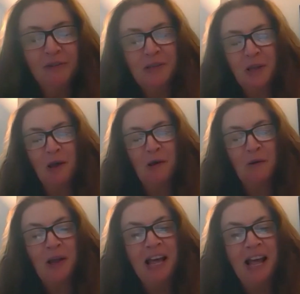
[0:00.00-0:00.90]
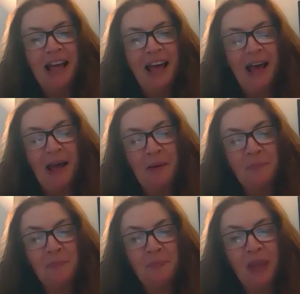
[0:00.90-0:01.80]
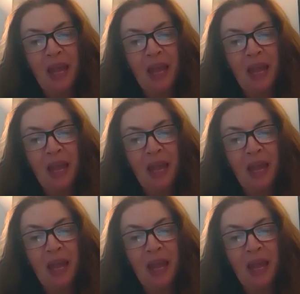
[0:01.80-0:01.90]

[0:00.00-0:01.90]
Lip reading: So and